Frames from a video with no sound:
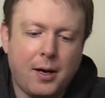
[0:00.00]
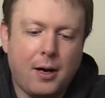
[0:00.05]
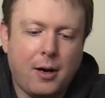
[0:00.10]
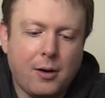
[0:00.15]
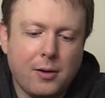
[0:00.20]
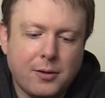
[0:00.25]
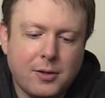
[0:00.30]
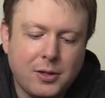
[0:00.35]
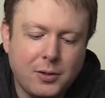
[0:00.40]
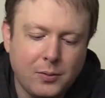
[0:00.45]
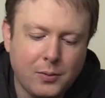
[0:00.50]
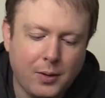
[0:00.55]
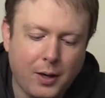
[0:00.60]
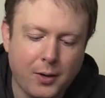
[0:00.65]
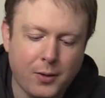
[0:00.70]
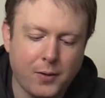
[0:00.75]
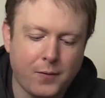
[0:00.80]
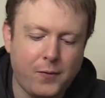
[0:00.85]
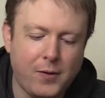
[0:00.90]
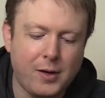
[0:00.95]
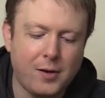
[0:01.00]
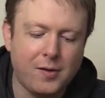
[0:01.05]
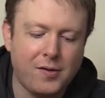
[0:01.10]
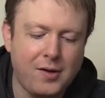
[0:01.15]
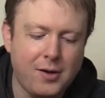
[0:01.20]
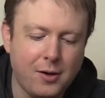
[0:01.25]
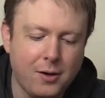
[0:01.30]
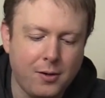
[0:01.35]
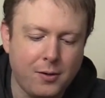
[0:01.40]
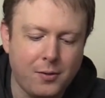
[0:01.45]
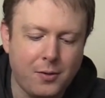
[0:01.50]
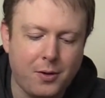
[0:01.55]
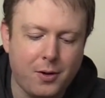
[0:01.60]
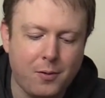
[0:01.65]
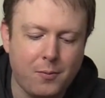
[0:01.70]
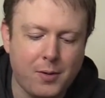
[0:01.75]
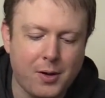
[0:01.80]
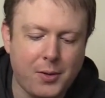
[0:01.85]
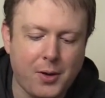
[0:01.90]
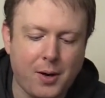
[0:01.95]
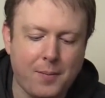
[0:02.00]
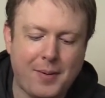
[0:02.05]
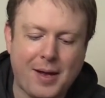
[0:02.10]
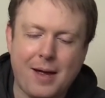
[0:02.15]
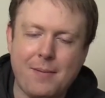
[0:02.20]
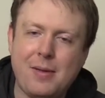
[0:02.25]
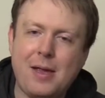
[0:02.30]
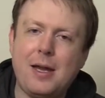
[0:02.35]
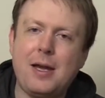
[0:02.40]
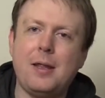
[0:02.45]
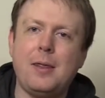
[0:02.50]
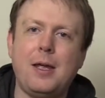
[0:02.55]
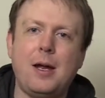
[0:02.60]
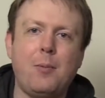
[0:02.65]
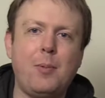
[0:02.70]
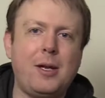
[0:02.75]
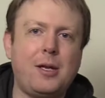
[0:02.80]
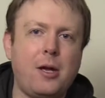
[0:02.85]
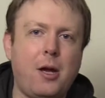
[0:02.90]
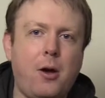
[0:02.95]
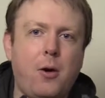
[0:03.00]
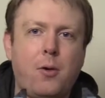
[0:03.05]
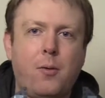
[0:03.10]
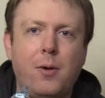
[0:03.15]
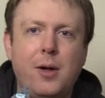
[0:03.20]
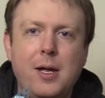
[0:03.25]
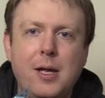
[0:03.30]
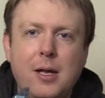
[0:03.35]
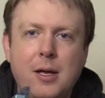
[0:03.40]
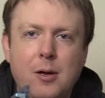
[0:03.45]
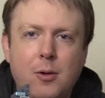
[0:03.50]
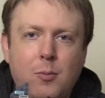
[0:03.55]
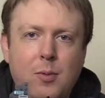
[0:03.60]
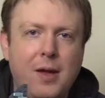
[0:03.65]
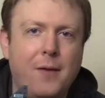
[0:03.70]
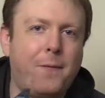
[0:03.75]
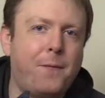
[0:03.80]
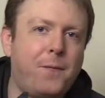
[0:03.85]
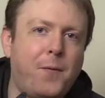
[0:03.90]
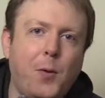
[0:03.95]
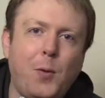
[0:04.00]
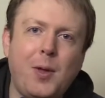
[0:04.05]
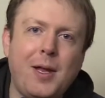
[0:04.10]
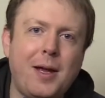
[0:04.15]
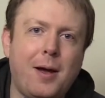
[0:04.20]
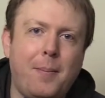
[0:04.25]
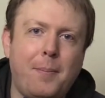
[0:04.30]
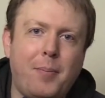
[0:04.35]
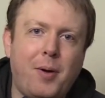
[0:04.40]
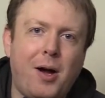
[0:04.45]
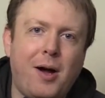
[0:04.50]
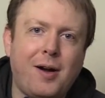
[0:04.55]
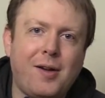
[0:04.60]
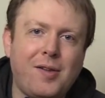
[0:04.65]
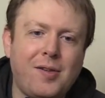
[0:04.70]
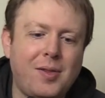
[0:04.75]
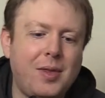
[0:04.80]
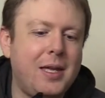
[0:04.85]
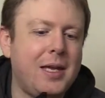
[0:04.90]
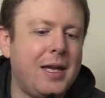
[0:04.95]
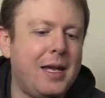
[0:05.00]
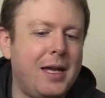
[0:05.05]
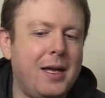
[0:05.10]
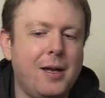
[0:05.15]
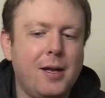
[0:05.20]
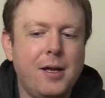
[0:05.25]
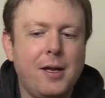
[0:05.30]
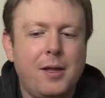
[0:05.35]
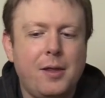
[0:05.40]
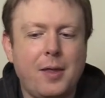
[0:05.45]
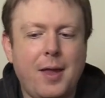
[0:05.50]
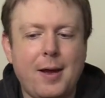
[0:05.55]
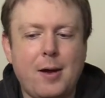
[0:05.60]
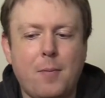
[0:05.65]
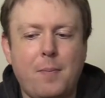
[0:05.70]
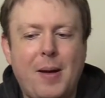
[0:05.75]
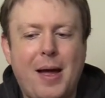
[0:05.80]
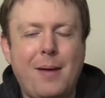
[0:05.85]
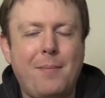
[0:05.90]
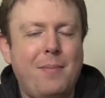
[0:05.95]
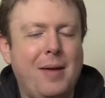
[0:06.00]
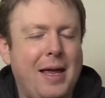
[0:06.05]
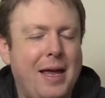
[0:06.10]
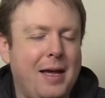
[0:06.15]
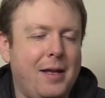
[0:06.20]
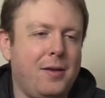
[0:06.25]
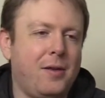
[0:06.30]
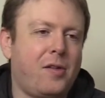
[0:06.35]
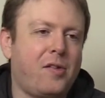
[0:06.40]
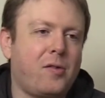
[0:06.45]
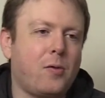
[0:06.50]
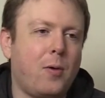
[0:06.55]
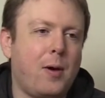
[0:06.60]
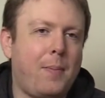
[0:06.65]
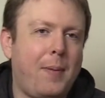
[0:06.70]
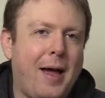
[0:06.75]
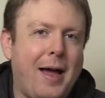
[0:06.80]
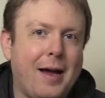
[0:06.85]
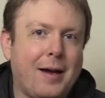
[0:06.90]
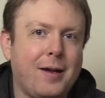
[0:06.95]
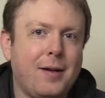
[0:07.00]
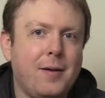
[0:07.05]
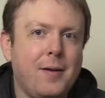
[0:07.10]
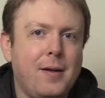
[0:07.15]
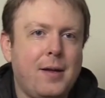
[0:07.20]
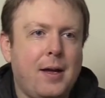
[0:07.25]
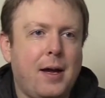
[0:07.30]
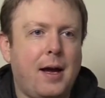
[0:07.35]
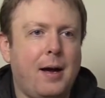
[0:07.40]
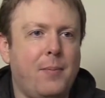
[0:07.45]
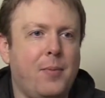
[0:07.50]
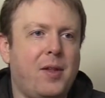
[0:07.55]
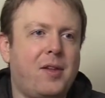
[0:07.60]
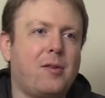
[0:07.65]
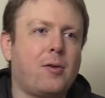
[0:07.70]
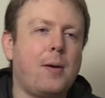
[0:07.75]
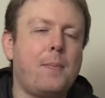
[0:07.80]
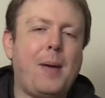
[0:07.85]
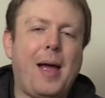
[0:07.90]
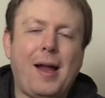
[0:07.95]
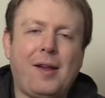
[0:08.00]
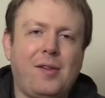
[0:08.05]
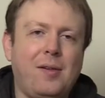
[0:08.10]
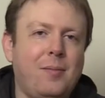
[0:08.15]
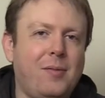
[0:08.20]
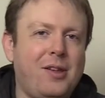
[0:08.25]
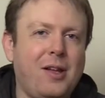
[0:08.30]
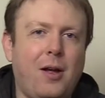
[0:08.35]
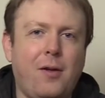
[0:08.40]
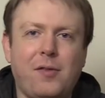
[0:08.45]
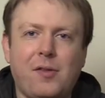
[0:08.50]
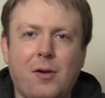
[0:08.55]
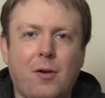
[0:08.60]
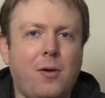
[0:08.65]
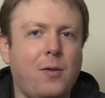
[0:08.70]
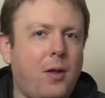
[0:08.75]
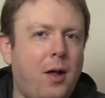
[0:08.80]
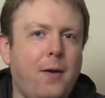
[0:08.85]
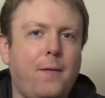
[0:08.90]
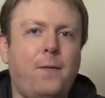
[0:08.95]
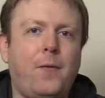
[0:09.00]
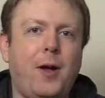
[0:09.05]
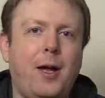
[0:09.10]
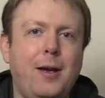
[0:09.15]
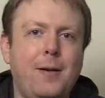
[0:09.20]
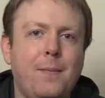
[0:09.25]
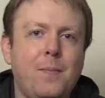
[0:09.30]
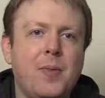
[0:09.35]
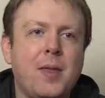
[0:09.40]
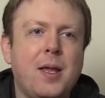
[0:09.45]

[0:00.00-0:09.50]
our 2 other figures here along with our Batman, and there we go. We have fully unboxed the Lego Batman story pack. The story packs themselves are a lot of fun.